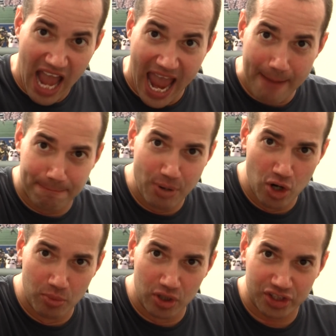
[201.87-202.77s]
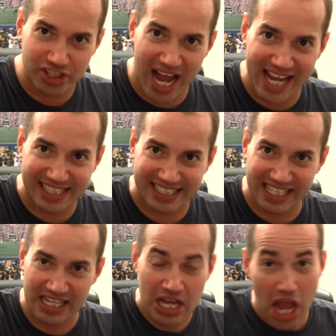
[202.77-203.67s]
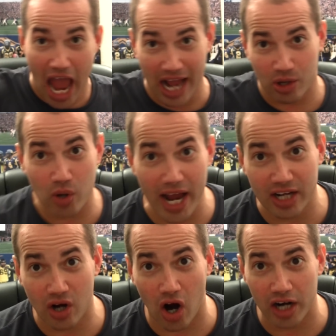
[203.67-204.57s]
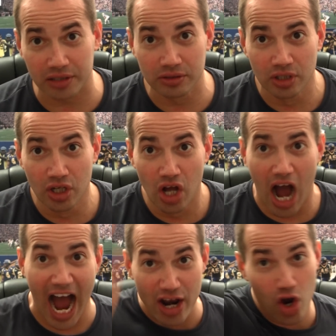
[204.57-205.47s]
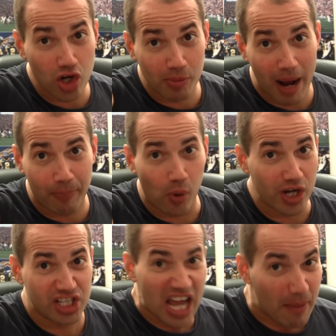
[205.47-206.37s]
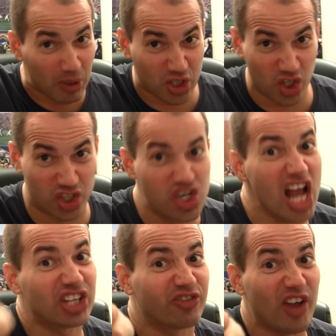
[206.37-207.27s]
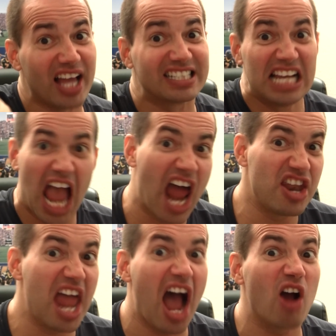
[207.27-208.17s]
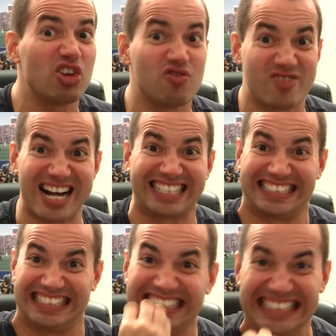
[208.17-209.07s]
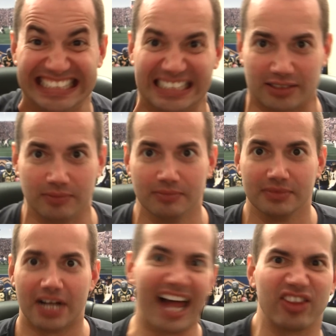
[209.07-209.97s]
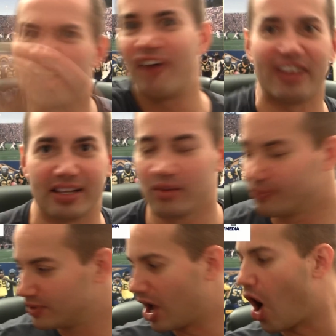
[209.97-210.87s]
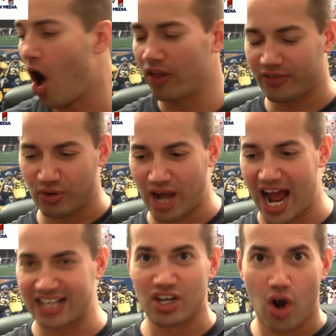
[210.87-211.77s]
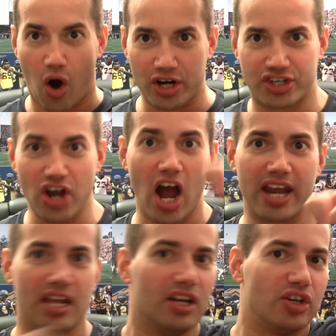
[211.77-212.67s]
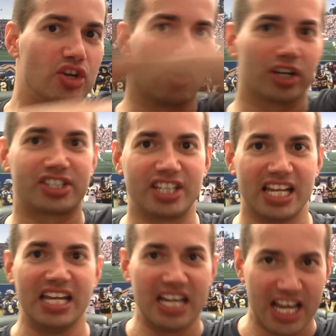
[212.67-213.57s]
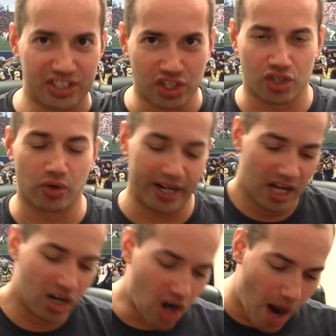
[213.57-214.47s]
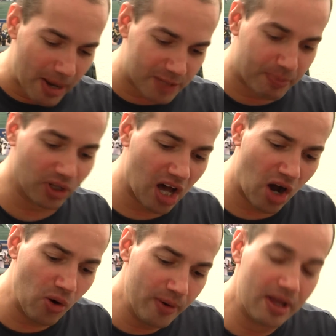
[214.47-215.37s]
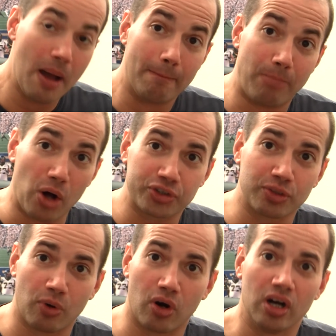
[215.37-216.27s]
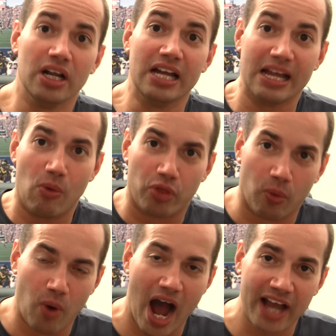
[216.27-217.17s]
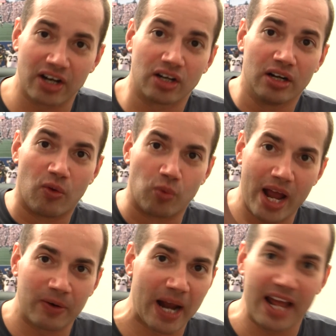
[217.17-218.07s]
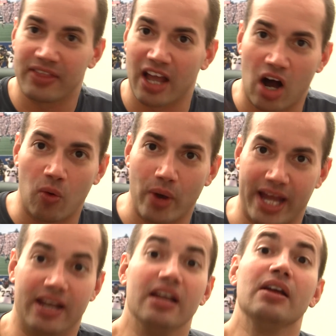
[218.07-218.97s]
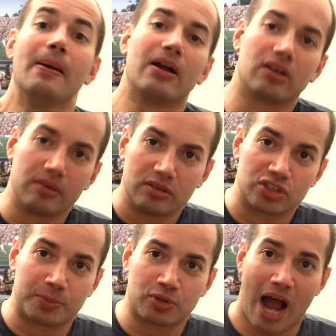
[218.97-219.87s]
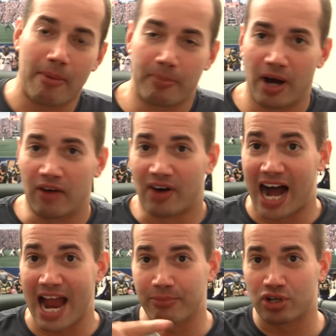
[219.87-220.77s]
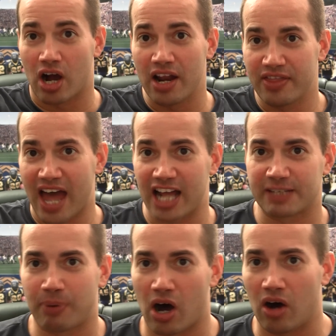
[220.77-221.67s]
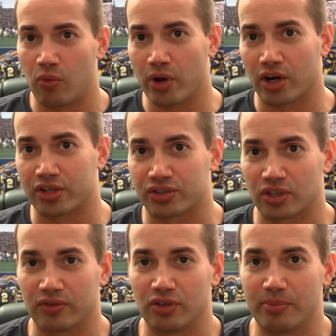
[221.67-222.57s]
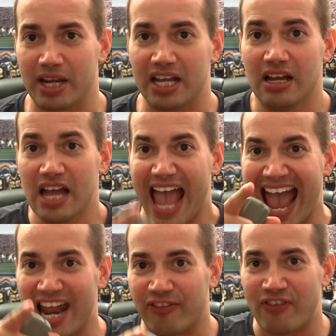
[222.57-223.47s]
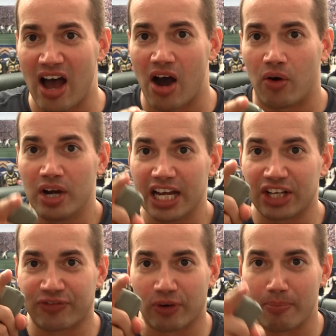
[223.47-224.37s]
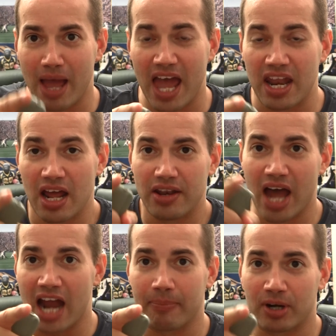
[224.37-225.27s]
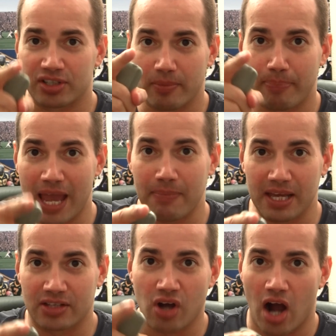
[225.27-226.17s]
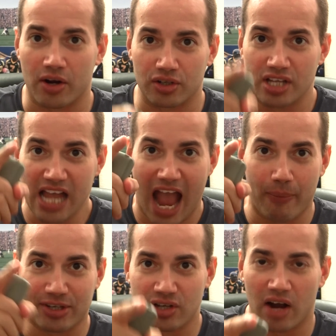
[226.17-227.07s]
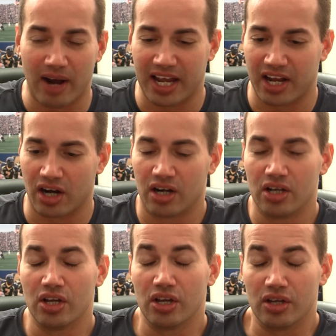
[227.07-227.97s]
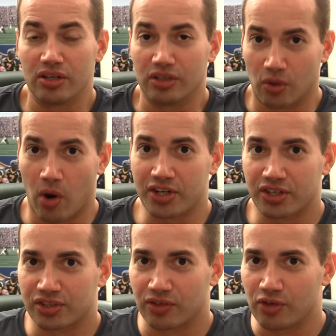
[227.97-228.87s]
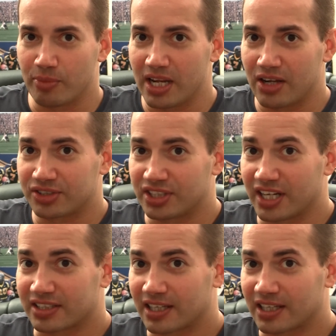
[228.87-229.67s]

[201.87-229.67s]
And Boomer Esiason and Craig Carton. I know you're my boys, but you're Jets fans, and now you got to eat it. I love it. All of you guys are done. New York City is destroyed. Comments below. Baltimore, The Wire, Ray Ray, they all win. Subscribe above. I am John. That is Paul. We are Conservative New Media. NFL is for men, not a bunch of baby talkers. And we saw it right here. You're watching Conservative New Media. I'll see you next